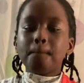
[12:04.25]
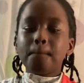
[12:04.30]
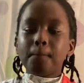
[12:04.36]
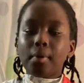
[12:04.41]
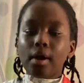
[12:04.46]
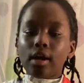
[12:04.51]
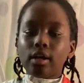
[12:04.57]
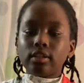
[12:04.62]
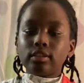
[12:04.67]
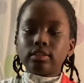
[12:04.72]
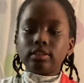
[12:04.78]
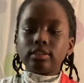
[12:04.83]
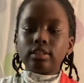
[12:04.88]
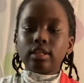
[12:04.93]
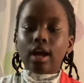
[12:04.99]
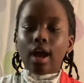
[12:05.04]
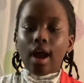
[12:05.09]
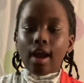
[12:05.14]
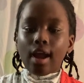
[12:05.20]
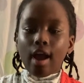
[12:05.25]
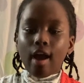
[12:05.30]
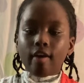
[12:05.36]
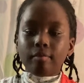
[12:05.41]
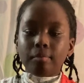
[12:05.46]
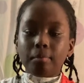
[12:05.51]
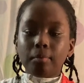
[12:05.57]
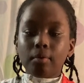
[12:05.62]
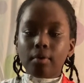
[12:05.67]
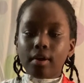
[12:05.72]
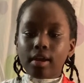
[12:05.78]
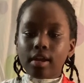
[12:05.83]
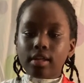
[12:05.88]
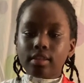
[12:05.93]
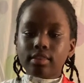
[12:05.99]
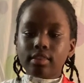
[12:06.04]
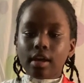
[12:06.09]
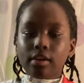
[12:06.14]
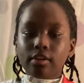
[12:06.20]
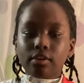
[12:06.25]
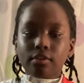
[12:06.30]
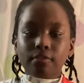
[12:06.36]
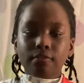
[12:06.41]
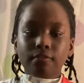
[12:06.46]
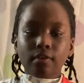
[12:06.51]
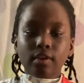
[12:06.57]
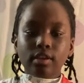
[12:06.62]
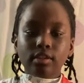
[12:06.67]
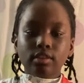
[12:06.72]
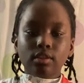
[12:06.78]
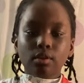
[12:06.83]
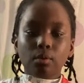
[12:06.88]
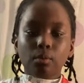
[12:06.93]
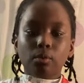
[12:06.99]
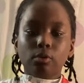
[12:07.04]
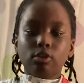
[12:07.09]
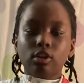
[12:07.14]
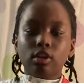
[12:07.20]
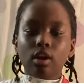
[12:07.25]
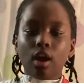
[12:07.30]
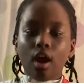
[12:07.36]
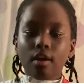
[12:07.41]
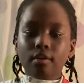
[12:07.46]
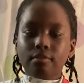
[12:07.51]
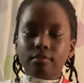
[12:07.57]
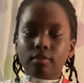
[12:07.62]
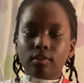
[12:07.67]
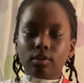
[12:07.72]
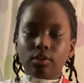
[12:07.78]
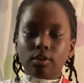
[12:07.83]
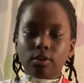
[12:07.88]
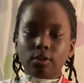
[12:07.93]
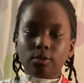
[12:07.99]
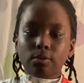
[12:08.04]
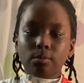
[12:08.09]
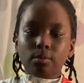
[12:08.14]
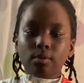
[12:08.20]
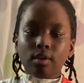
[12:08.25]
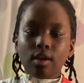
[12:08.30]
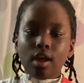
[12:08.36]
But I have prayed that your faith will not fail you,